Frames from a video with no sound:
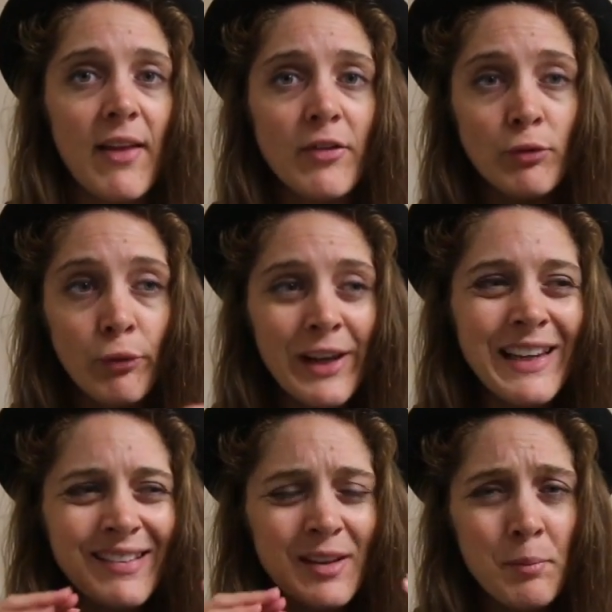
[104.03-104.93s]
That's a
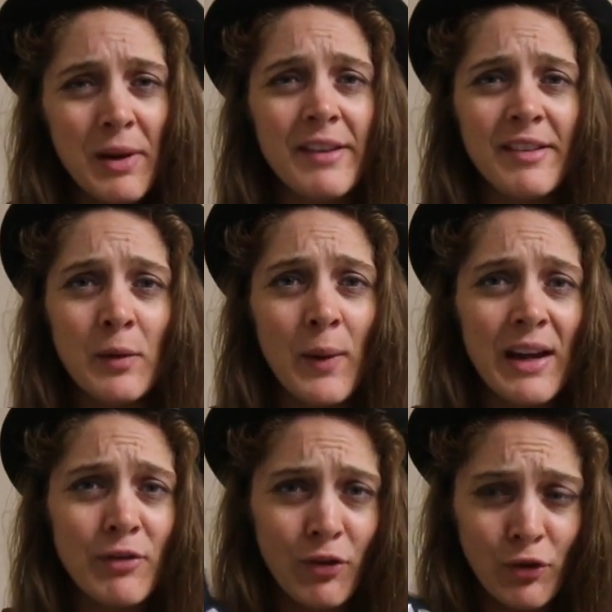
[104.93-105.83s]
really simplistic way
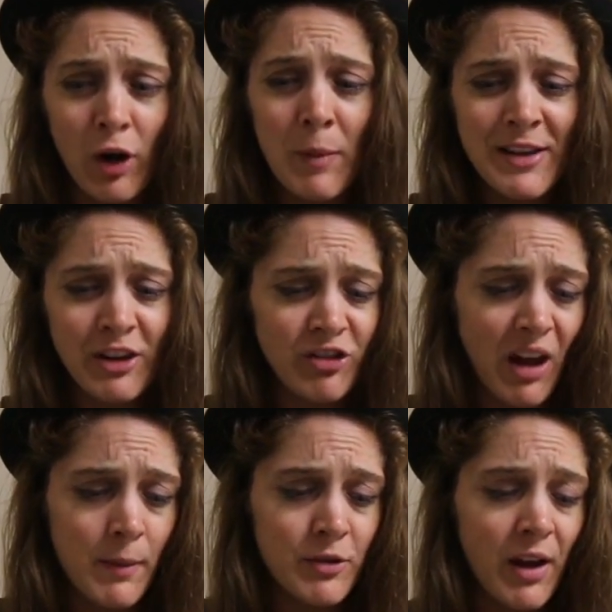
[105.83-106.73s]
of describing this
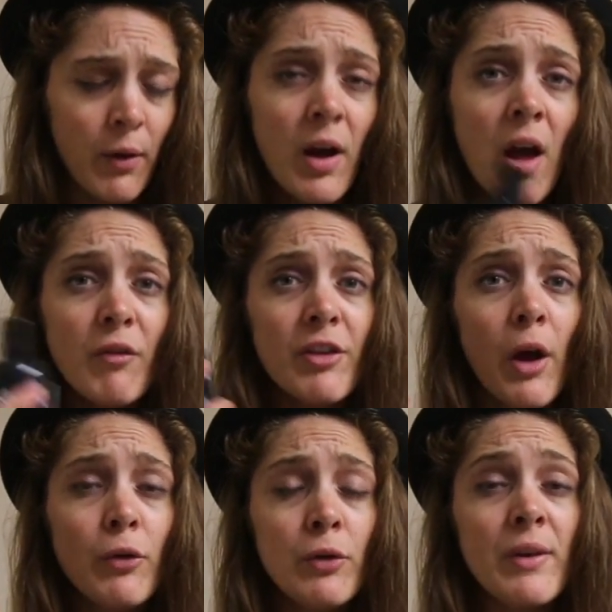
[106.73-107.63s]
shower gel for
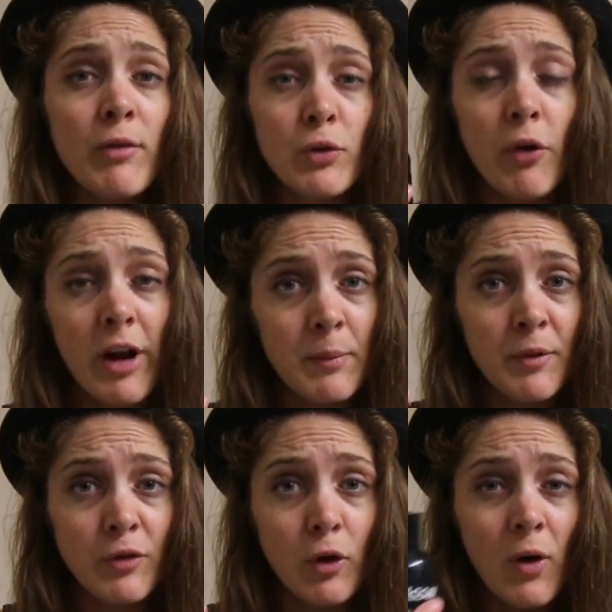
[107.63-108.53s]
those who've never tried it
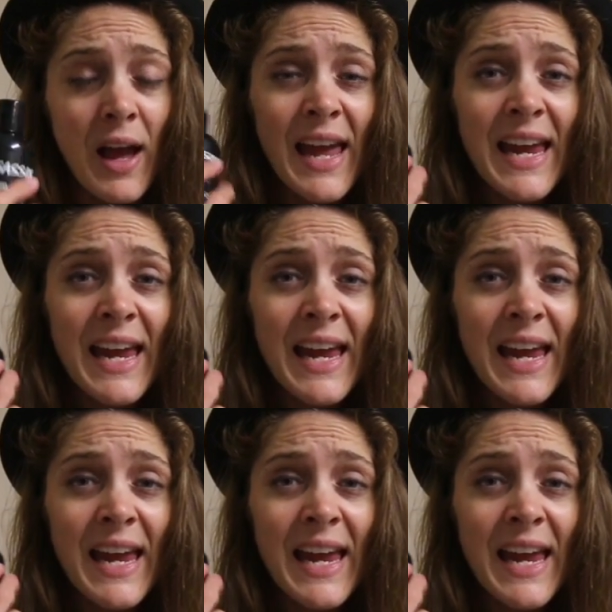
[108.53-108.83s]
before.